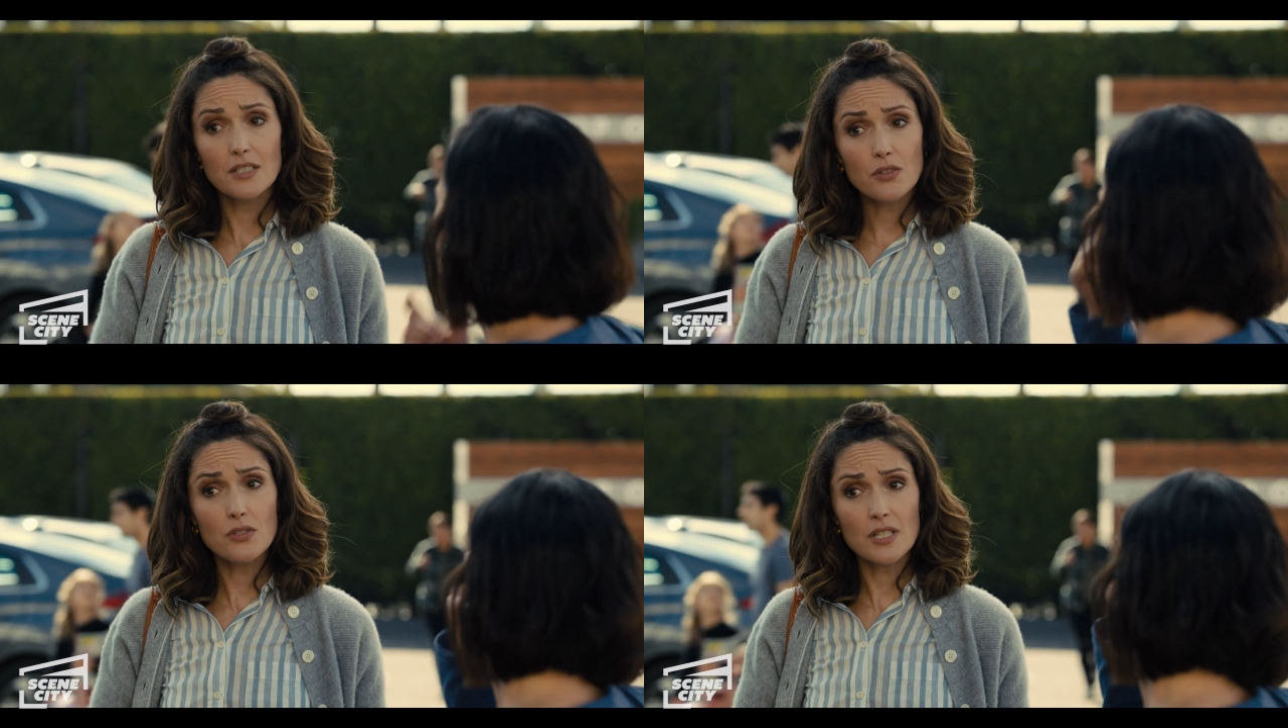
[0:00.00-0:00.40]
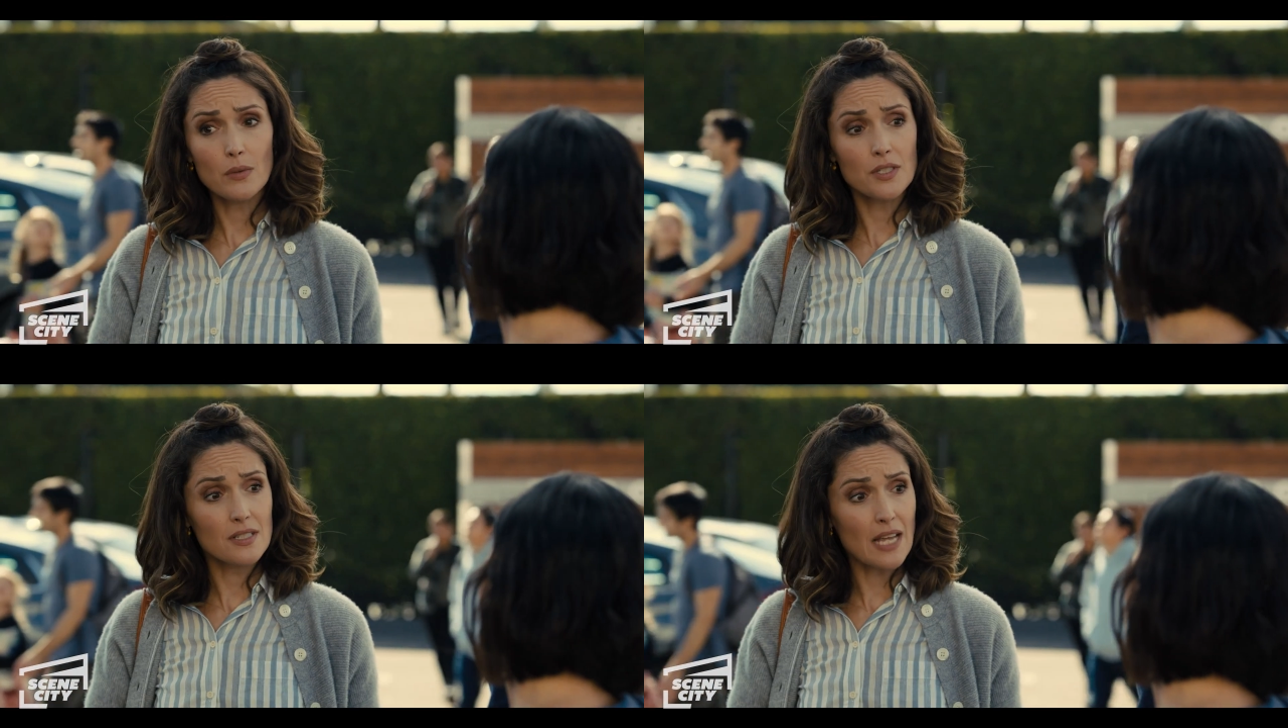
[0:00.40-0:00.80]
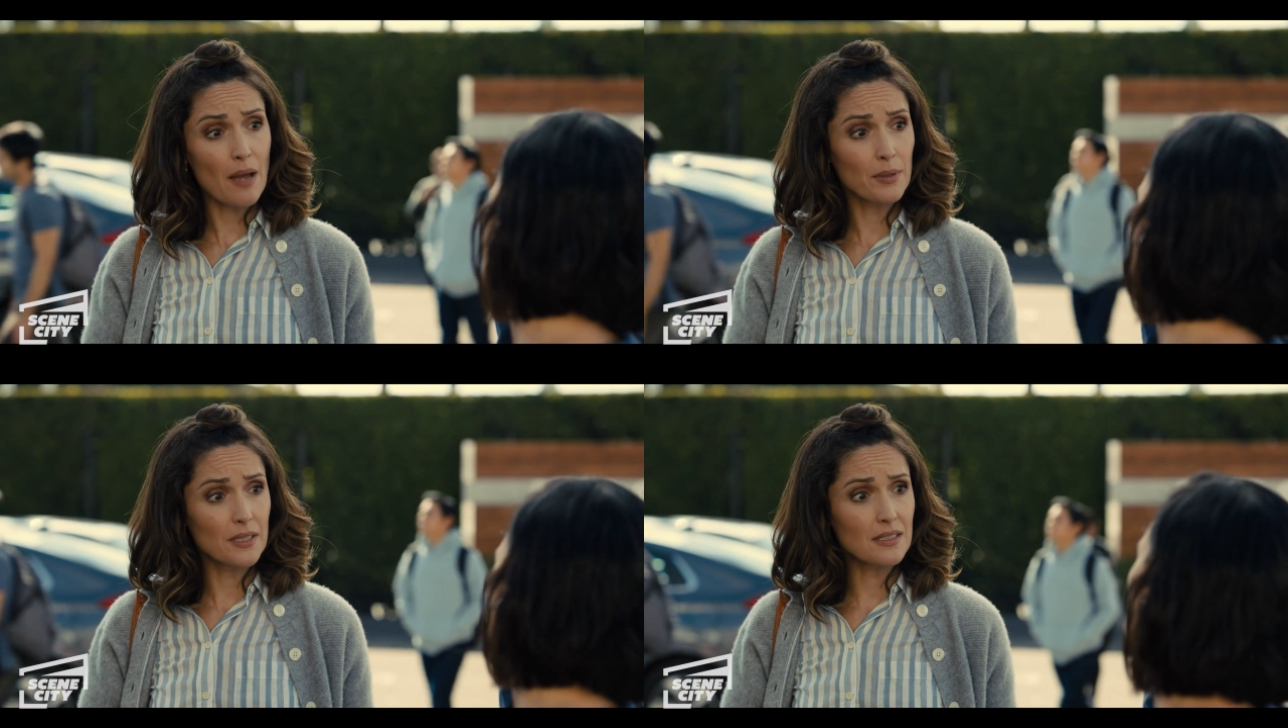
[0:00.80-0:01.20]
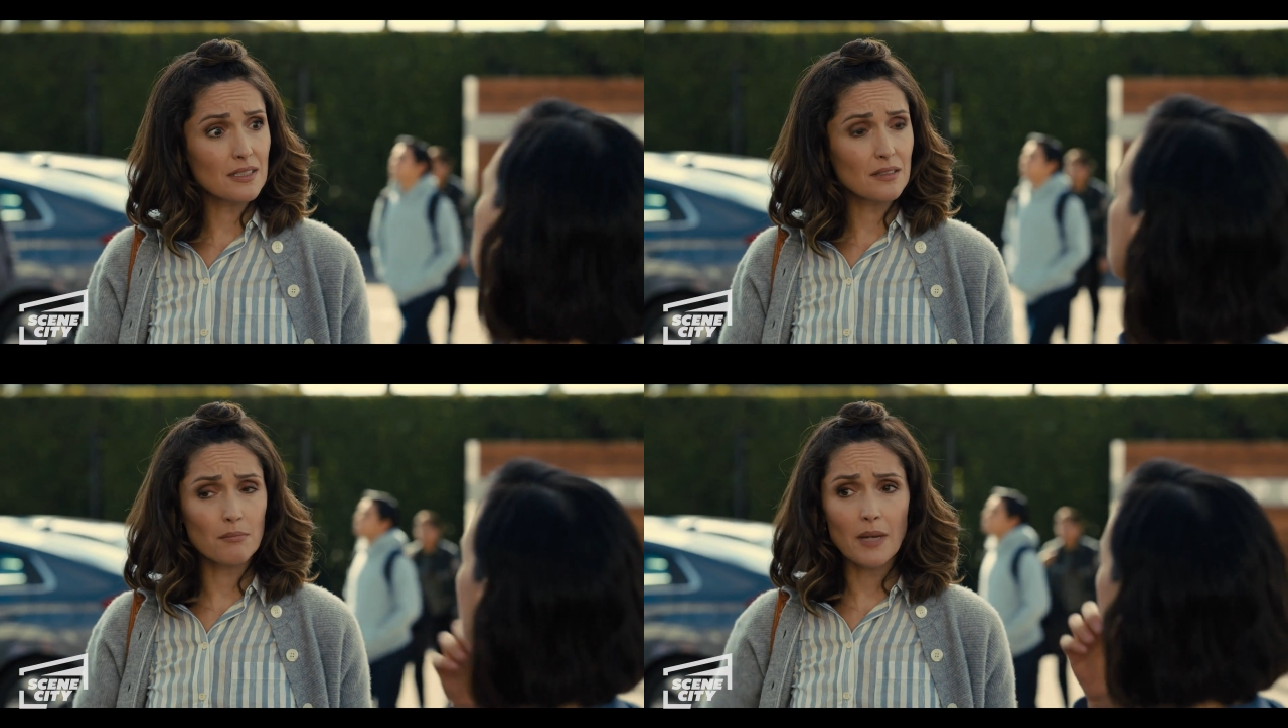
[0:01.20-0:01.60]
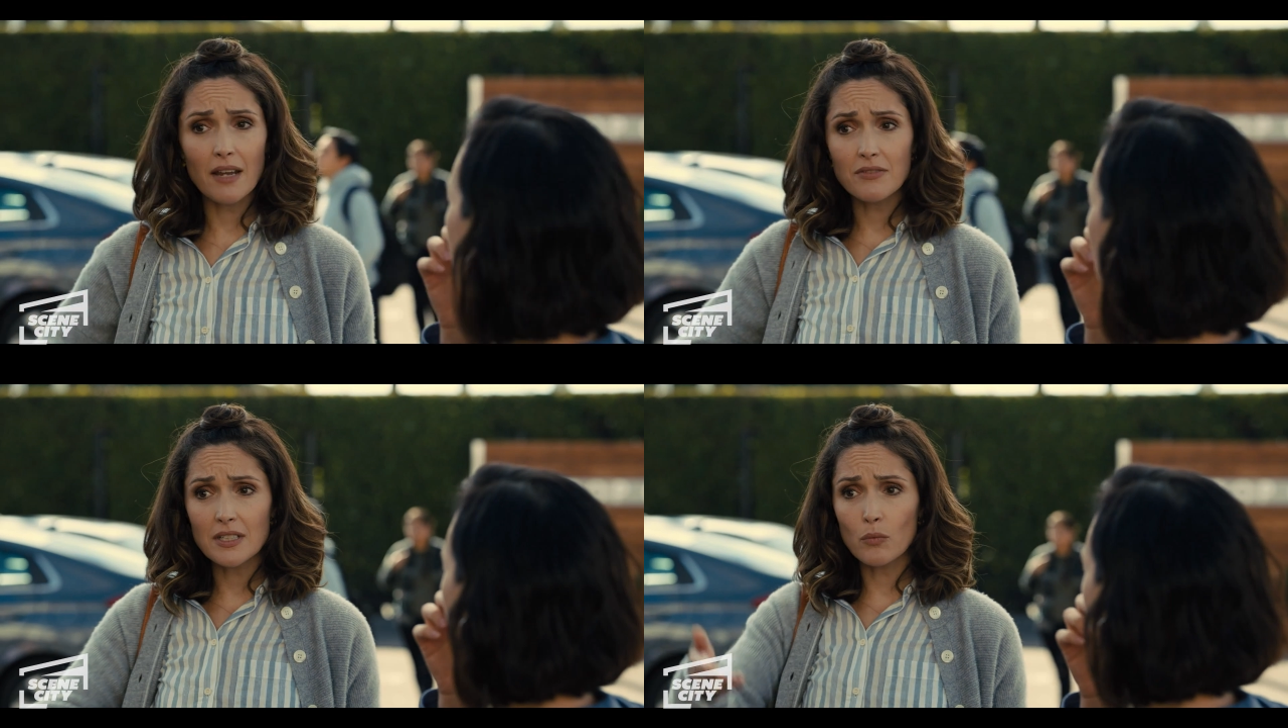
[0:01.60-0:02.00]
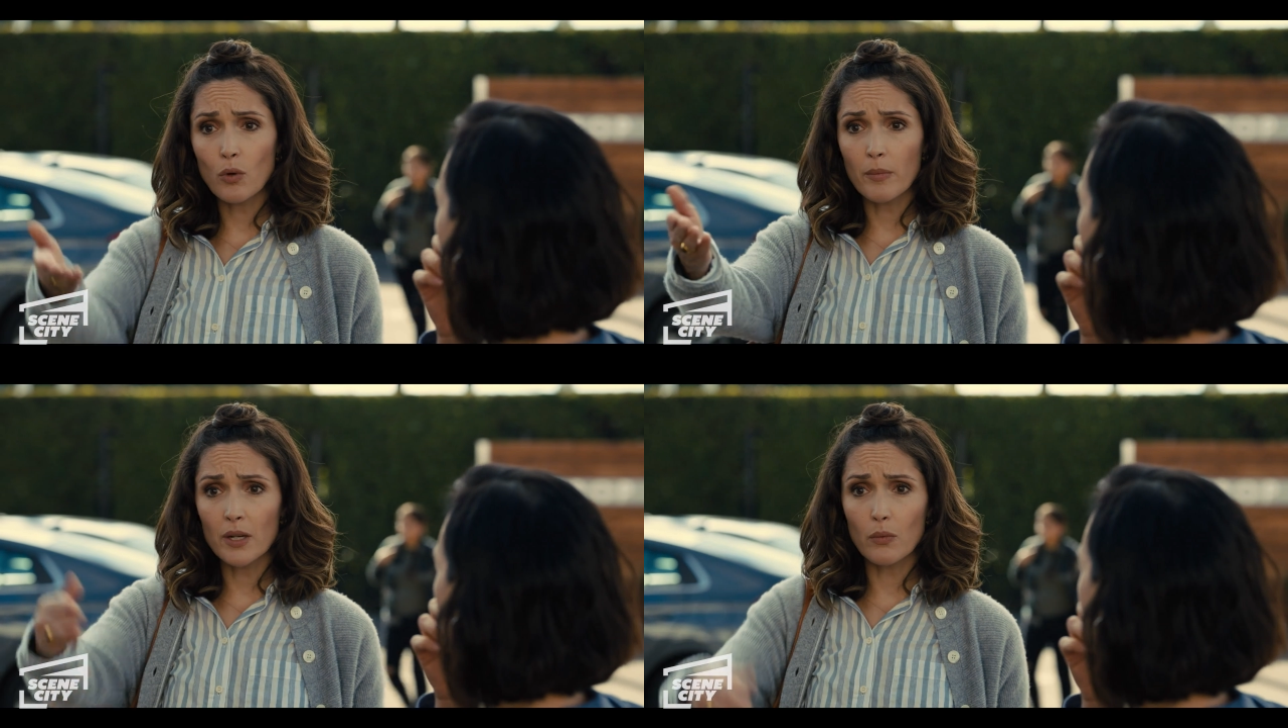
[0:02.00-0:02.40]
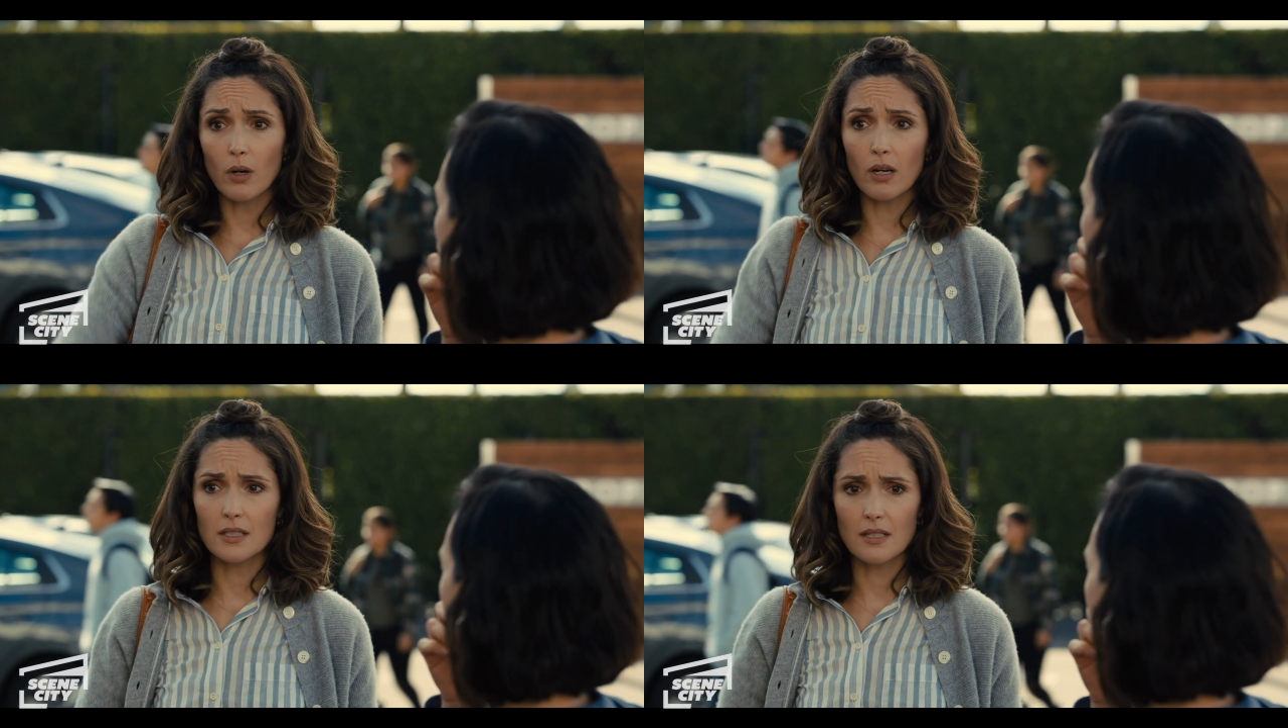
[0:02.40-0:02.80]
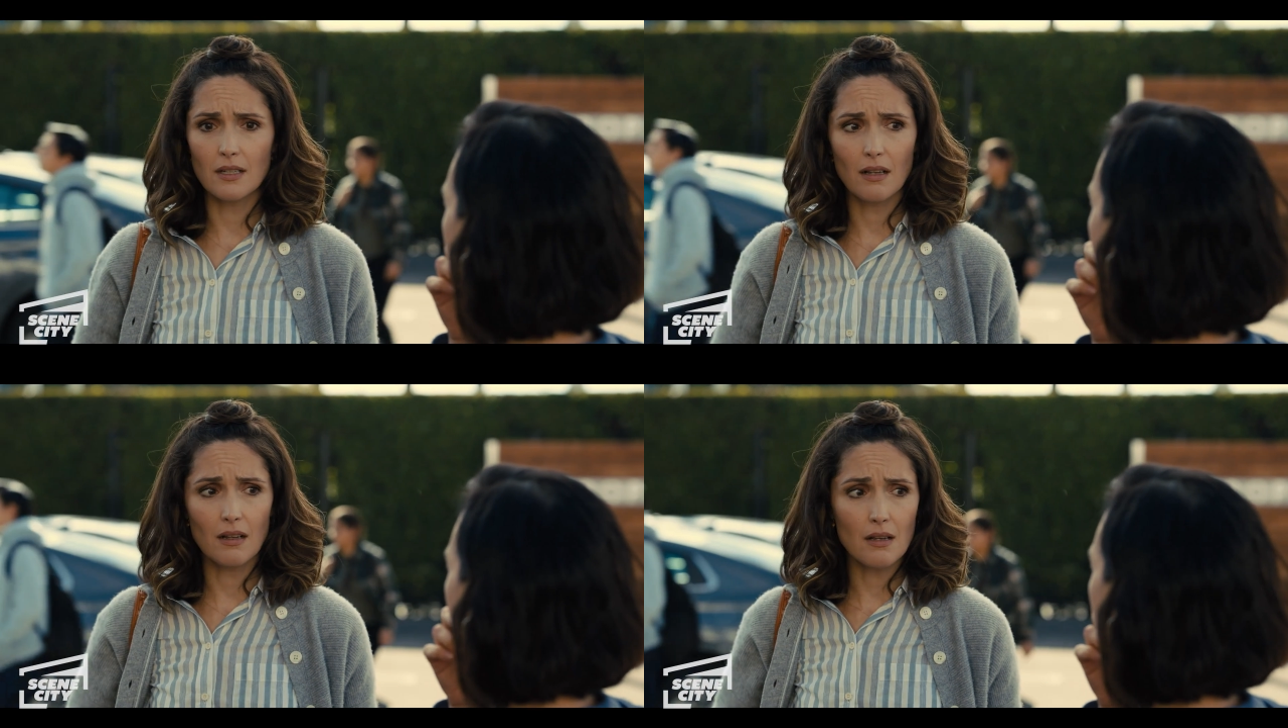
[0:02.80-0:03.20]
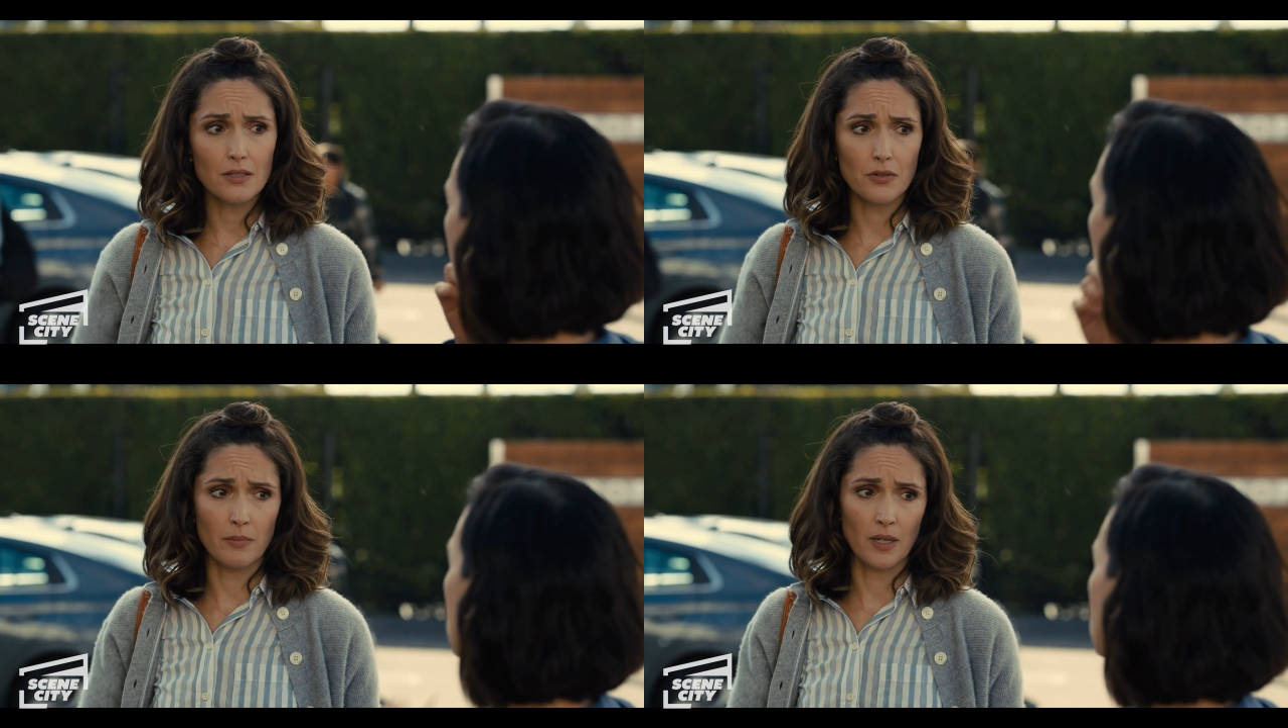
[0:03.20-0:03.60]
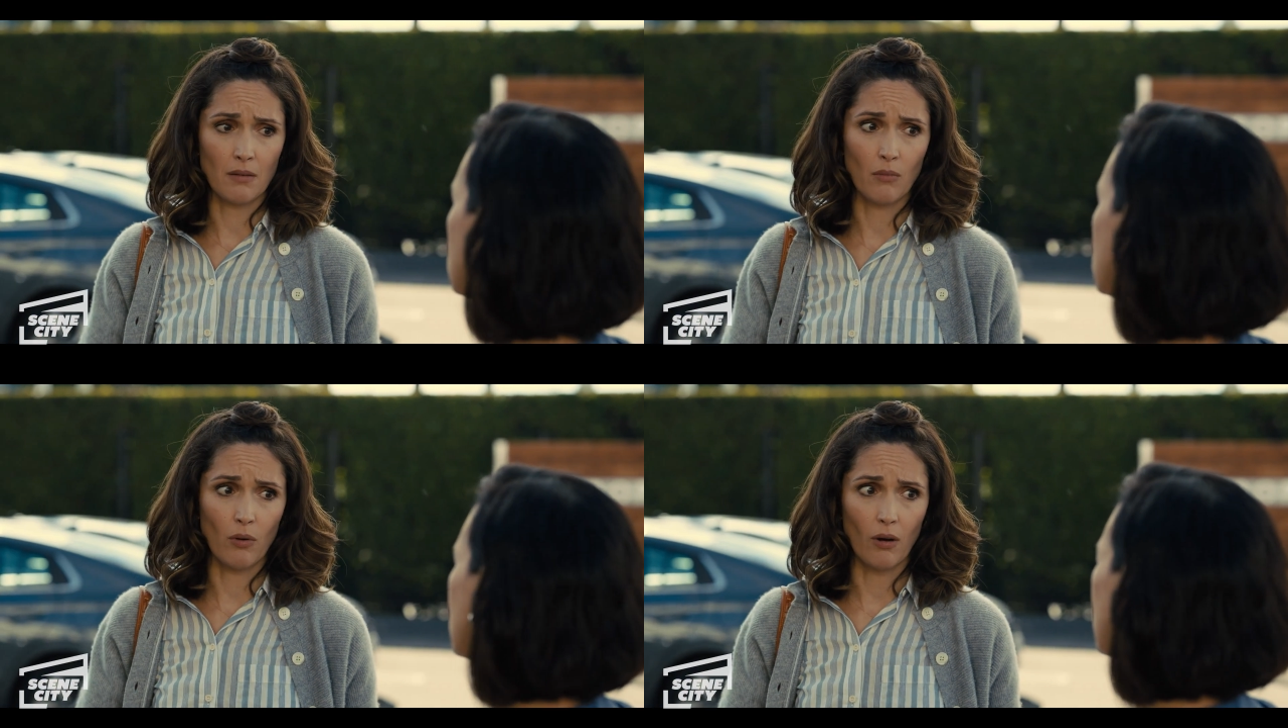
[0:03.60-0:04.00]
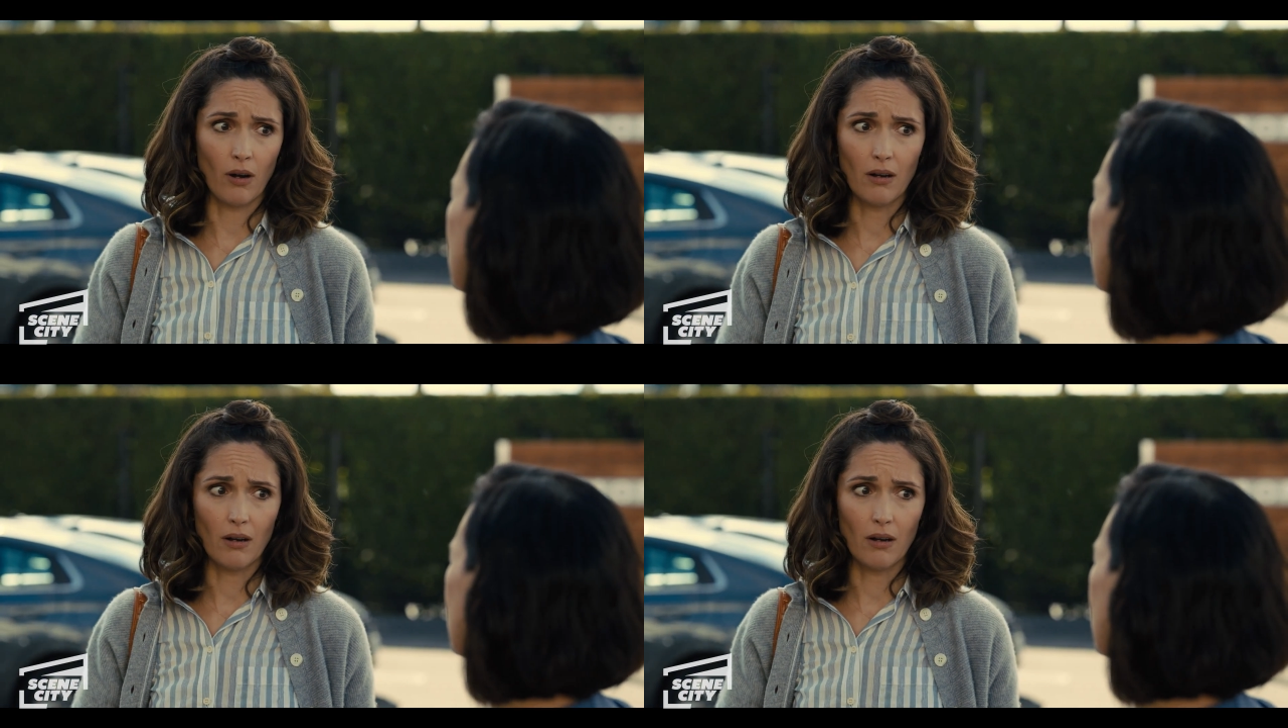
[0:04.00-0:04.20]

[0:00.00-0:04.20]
Did you see what just happened? Maeve didn't want me to walk her to her classroom anymore.